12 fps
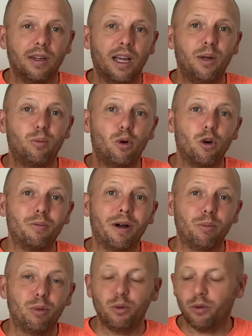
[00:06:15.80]
I broke
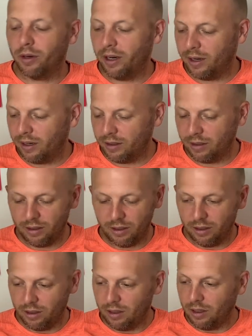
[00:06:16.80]
my blue crayon.
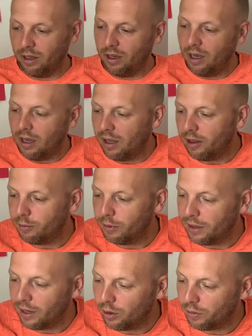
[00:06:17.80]
I'll
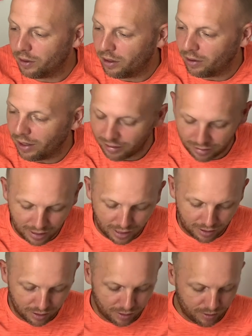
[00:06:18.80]
put that over here. That's
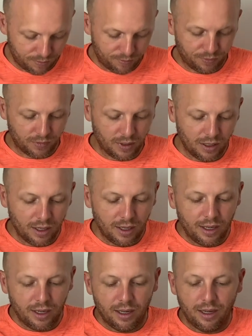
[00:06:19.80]
sad.
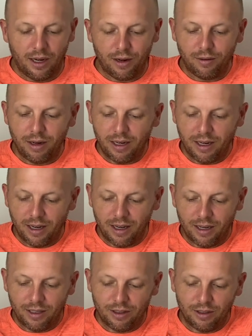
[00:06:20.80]
All right.
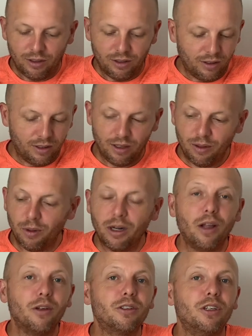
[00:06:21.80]
What
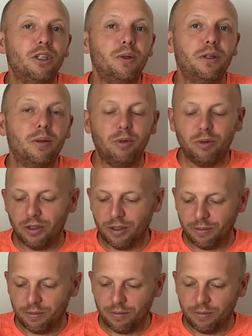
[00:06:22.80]
colors did you end up using?